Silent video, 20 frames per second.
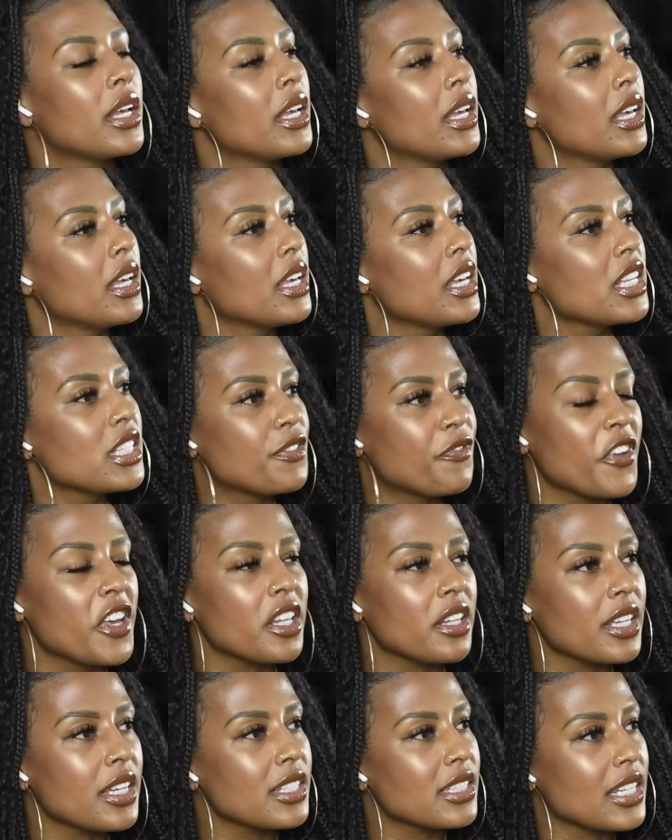his
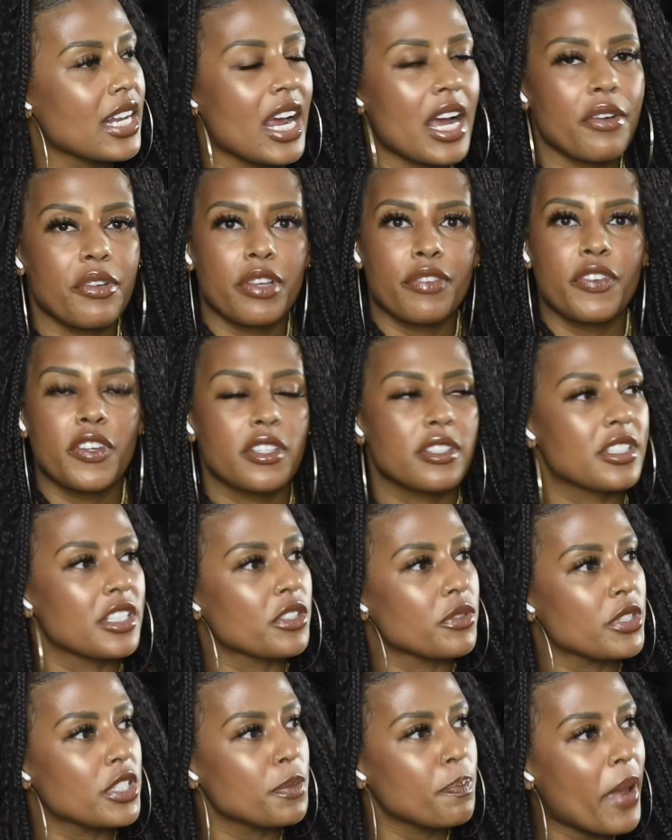feelings and how he feels
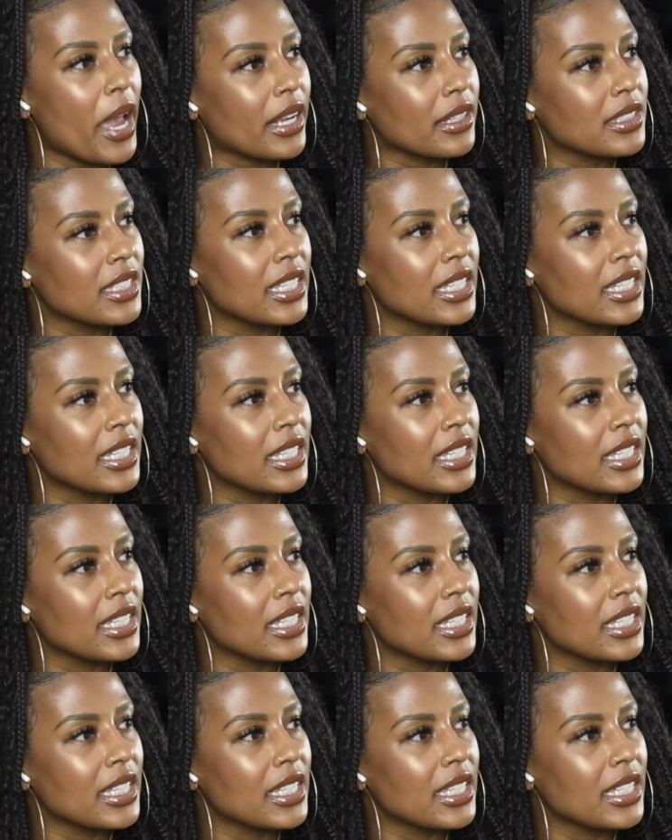disrespected?